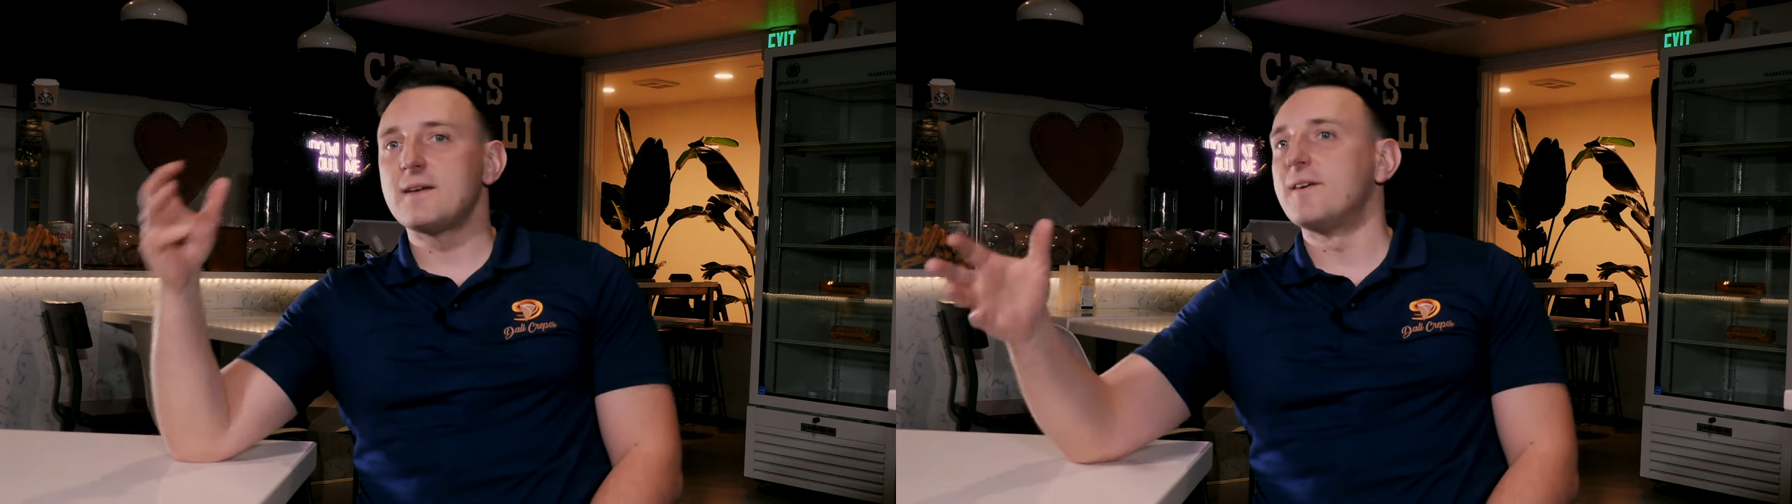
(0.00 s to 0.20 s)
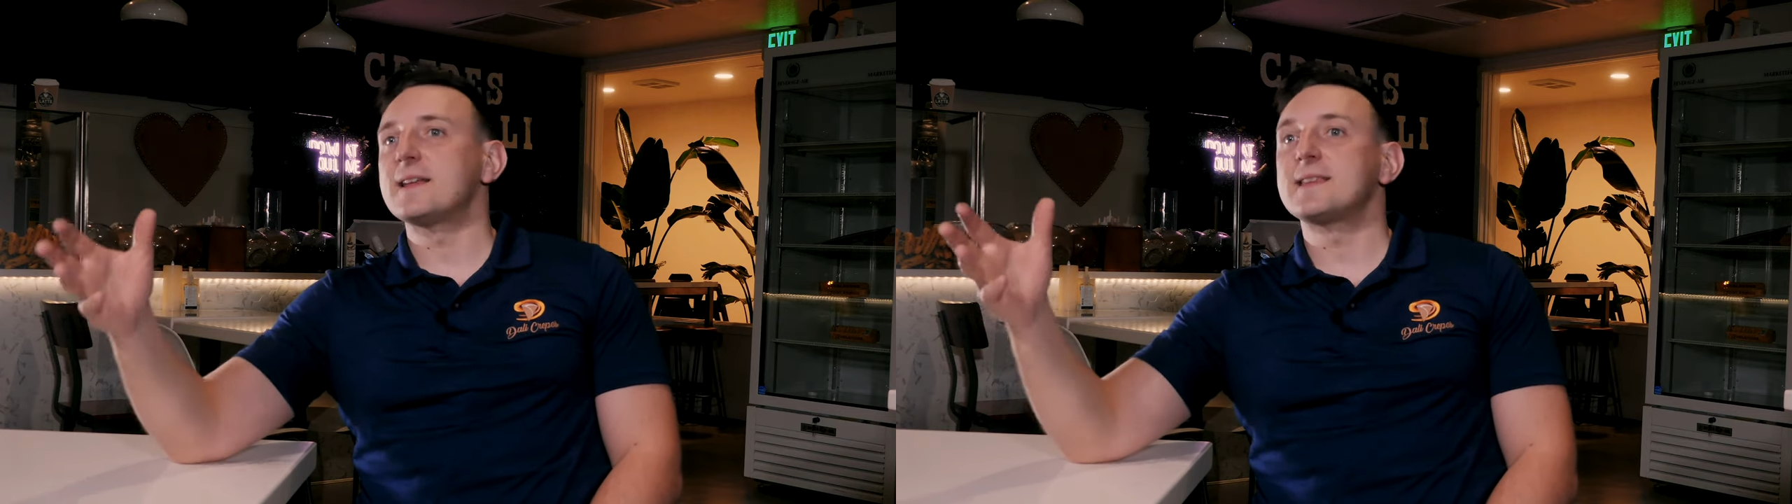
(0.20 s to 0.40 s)

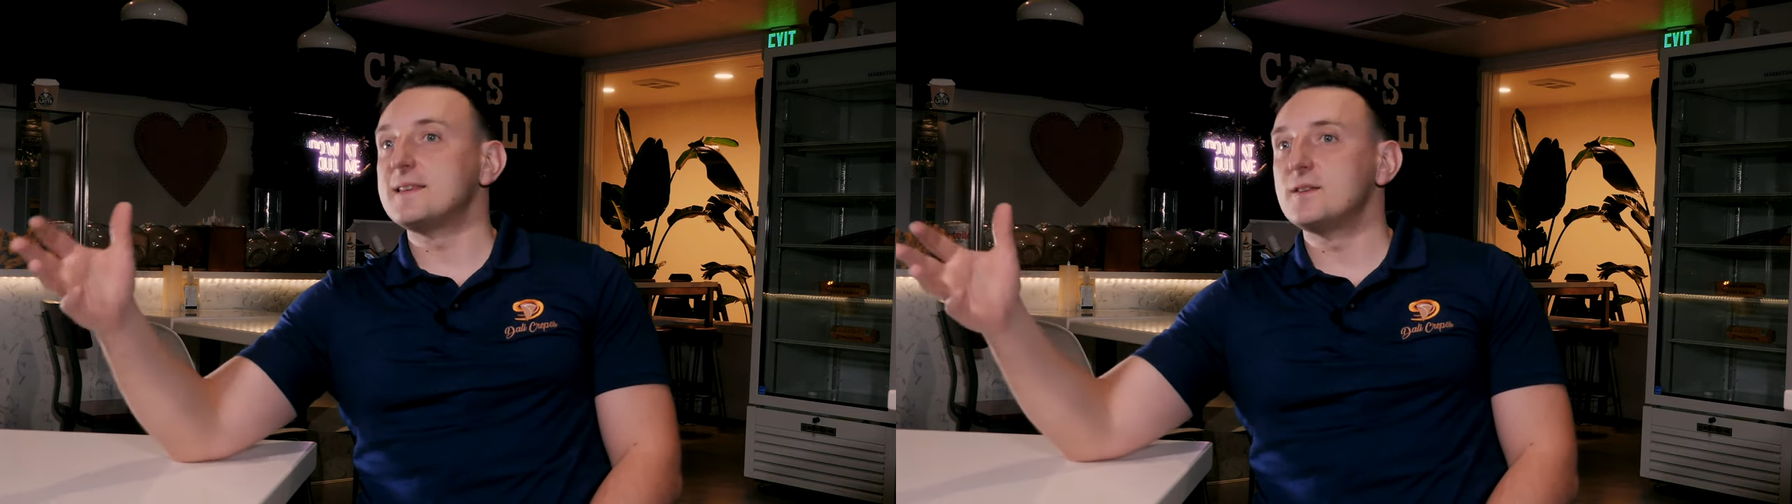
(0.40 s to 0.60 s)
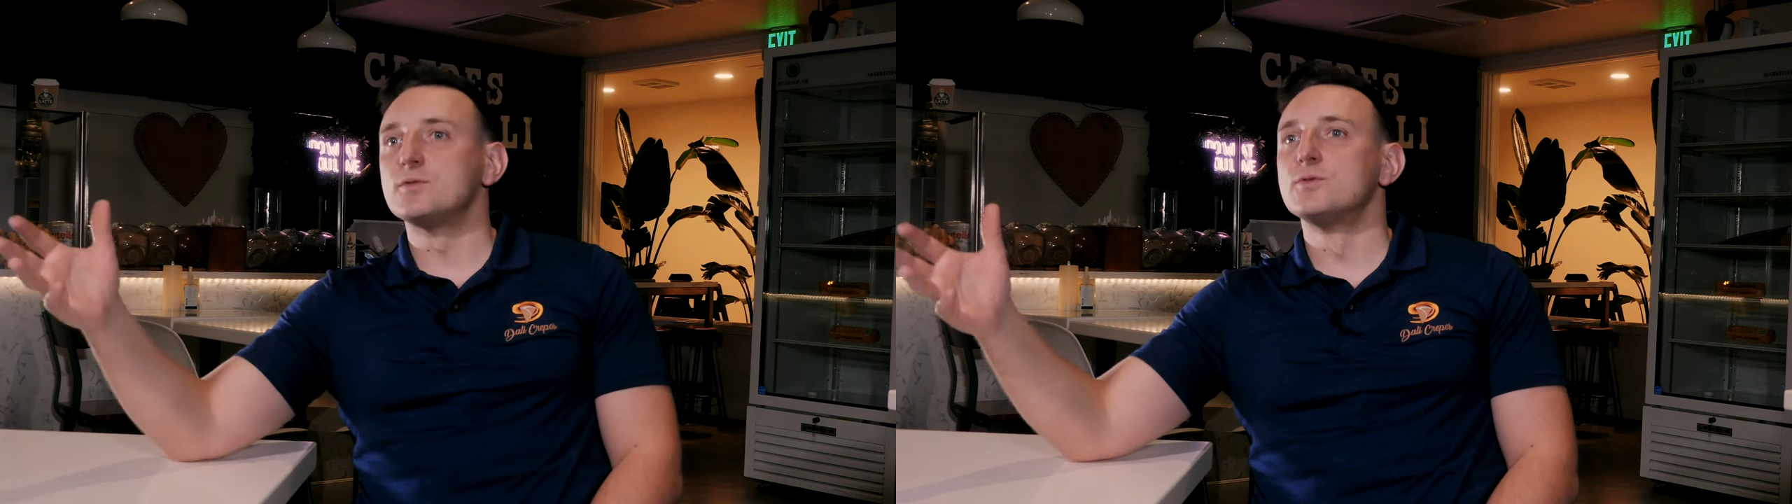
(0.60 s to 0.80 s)
what I
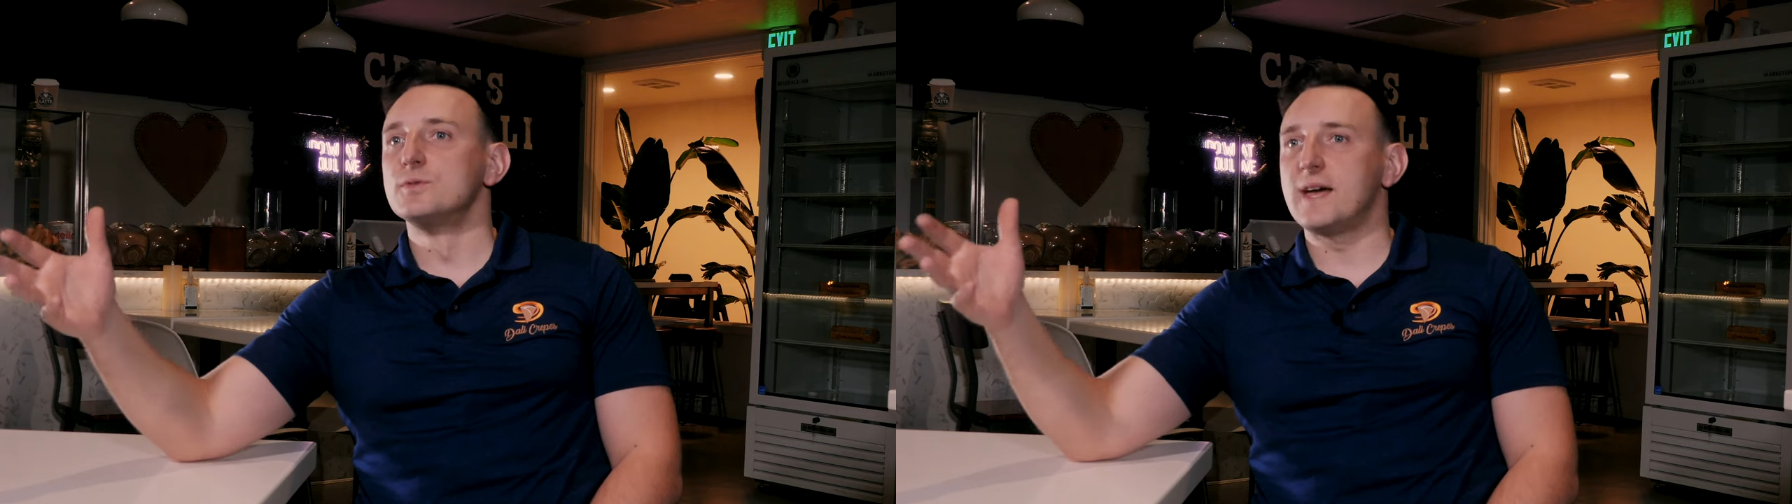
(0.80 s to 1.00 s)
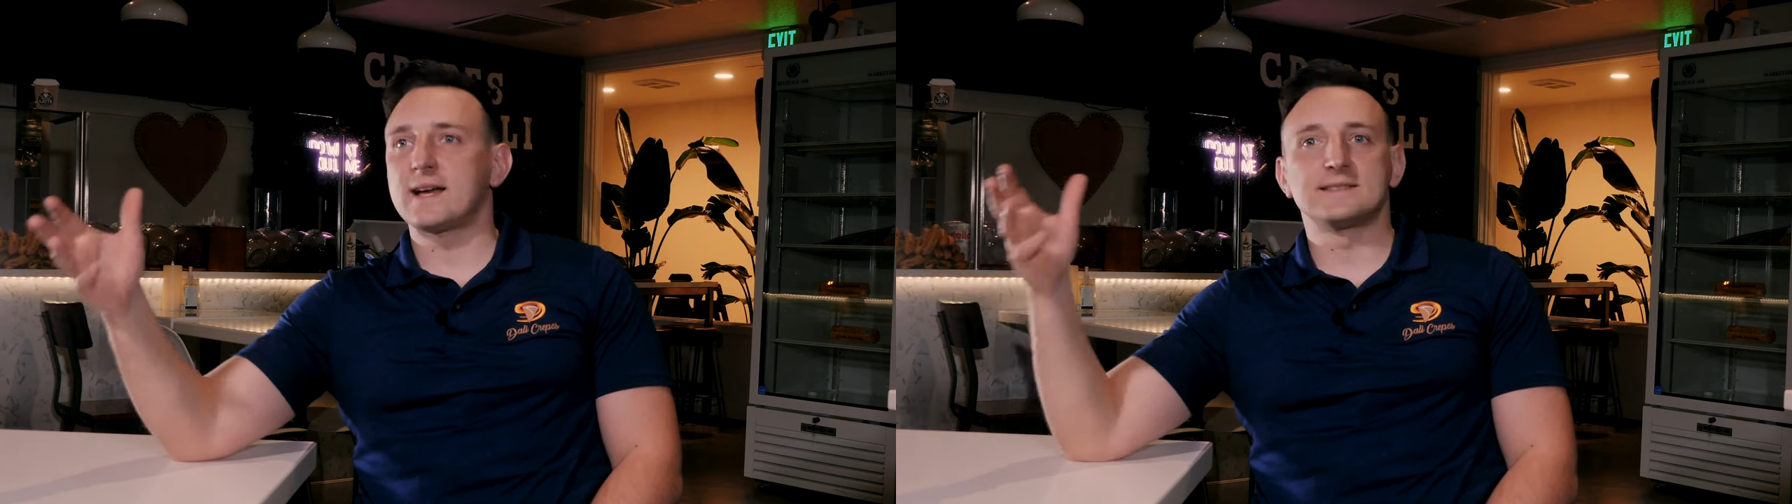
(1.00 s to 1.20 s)
need to do
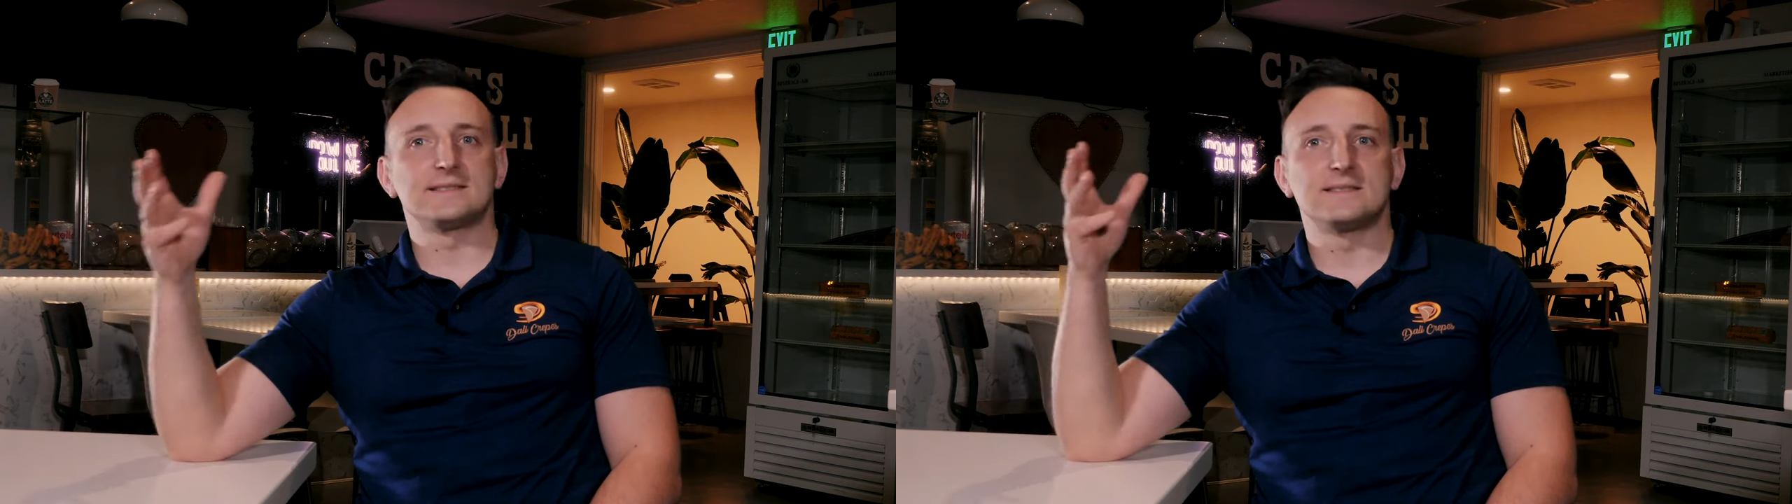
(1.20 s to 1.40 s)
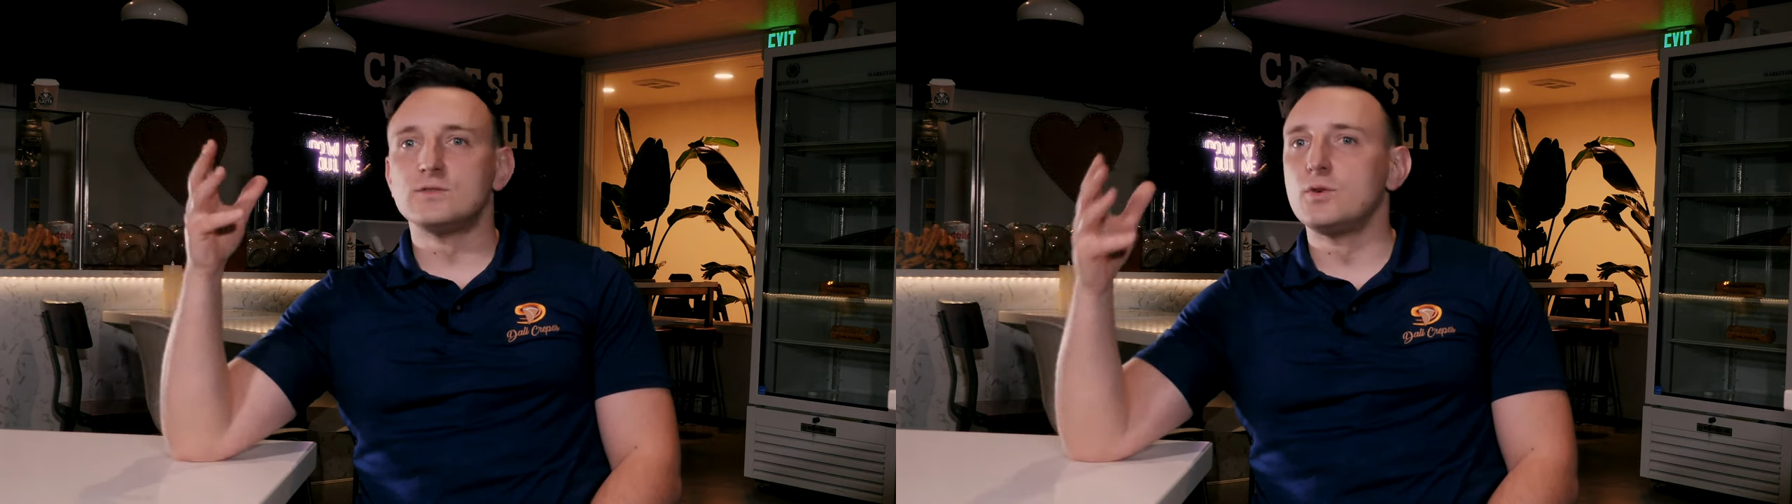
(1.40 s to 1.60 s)
next?